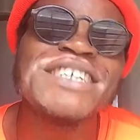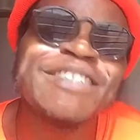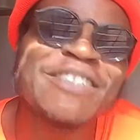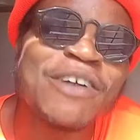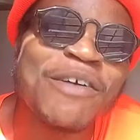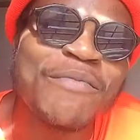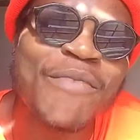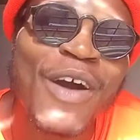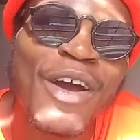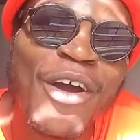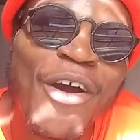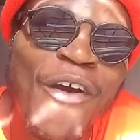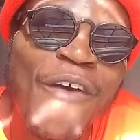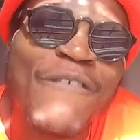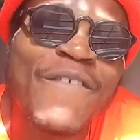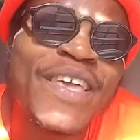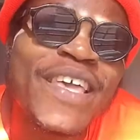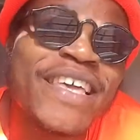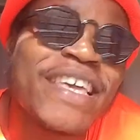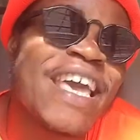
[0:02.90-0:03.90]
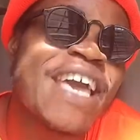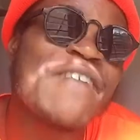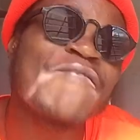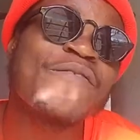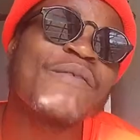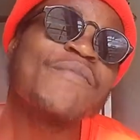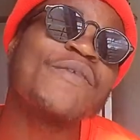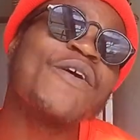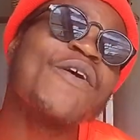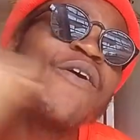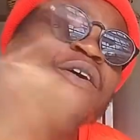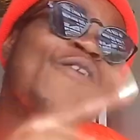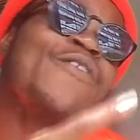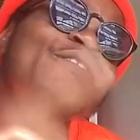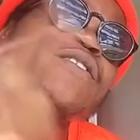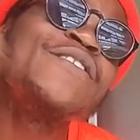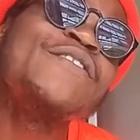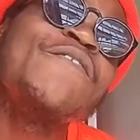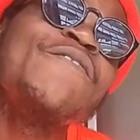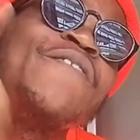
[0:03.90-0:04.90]
It's your boy OVK from the O
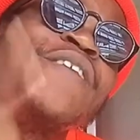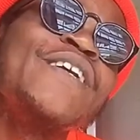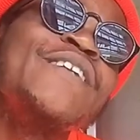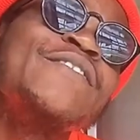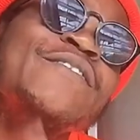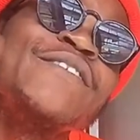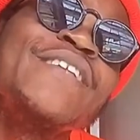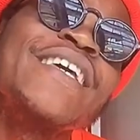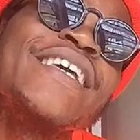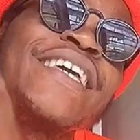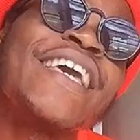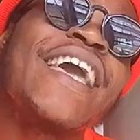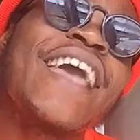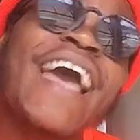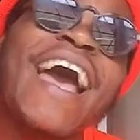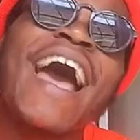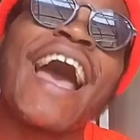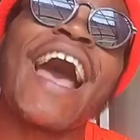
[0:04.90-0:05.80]
to the V to the K.